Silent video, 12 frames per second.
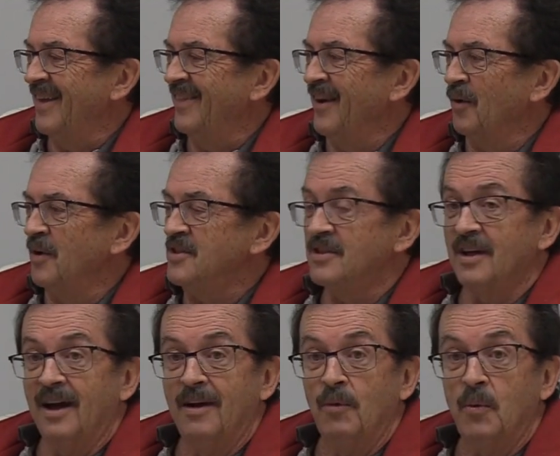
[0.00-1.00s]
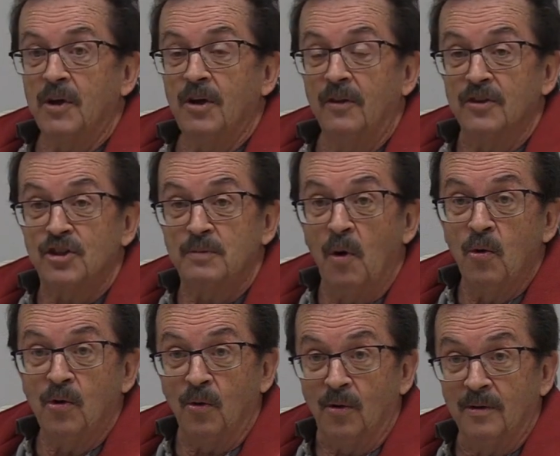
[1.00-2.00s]
there was what we call the
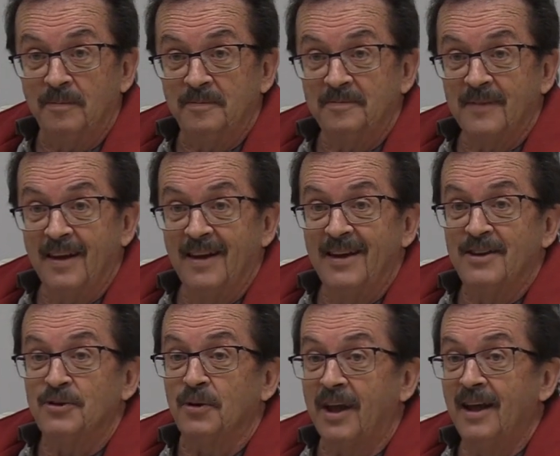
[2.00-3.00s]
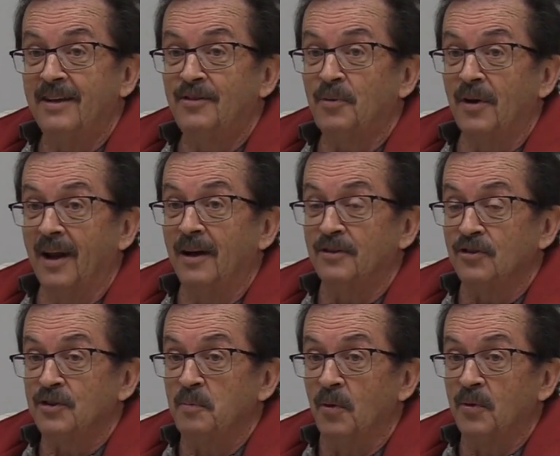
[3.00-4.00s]
smoke hole. So kids were allowed to
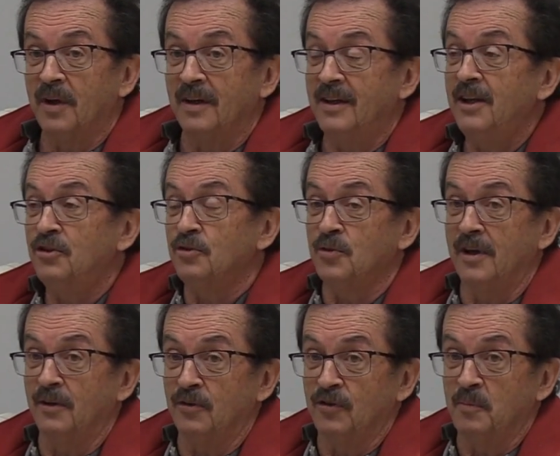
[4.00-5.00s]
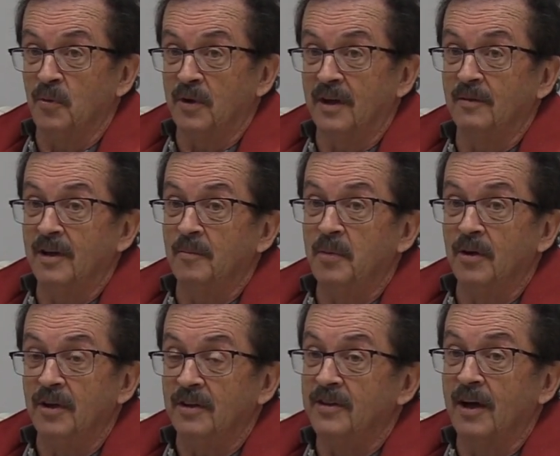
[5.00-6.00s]
smoke and teachers were allowed to smoke in
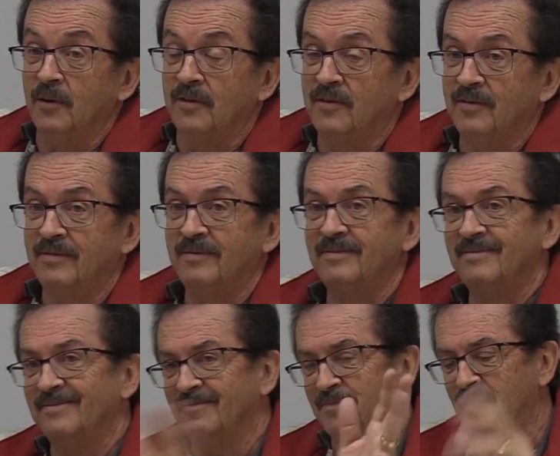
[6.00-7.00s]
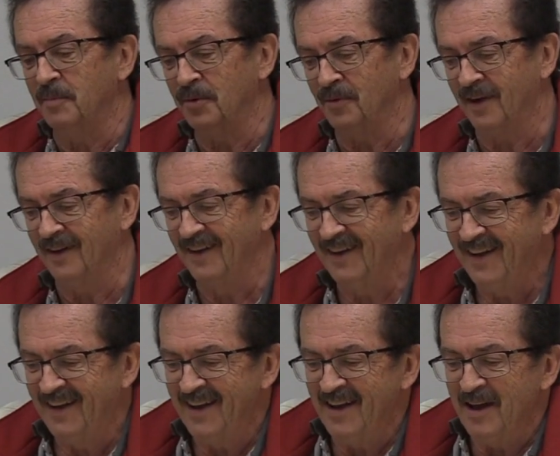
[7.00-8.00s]
buildings. Now it's taboo, right?
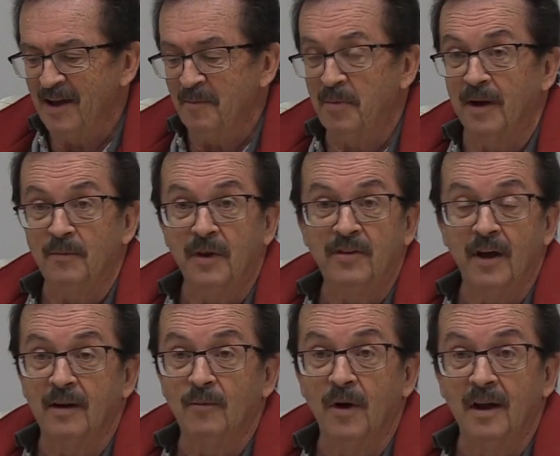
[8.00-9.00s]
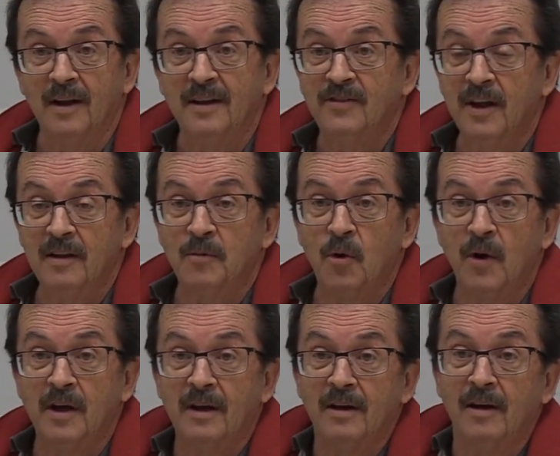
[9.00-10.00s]
But we thought, well, instead of them
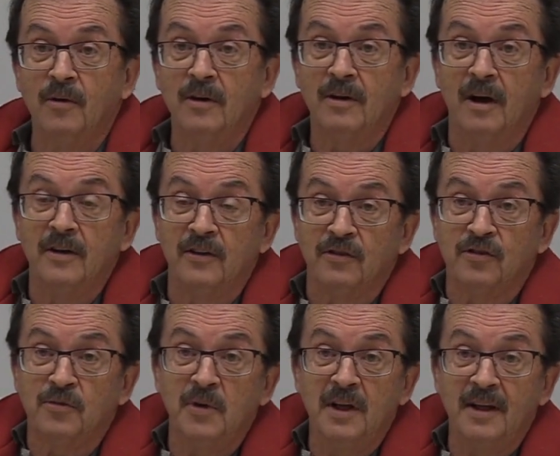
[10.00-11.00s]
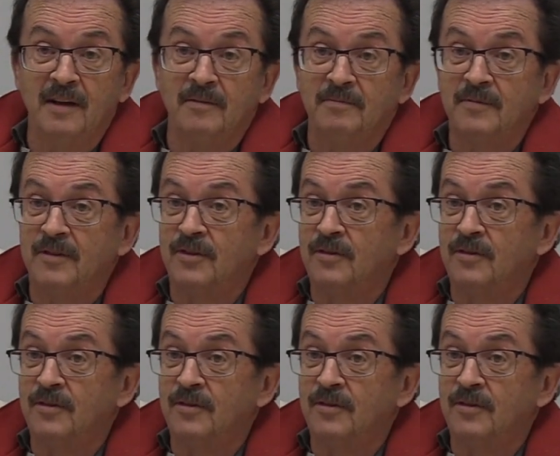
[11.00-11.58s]
going out onto the street and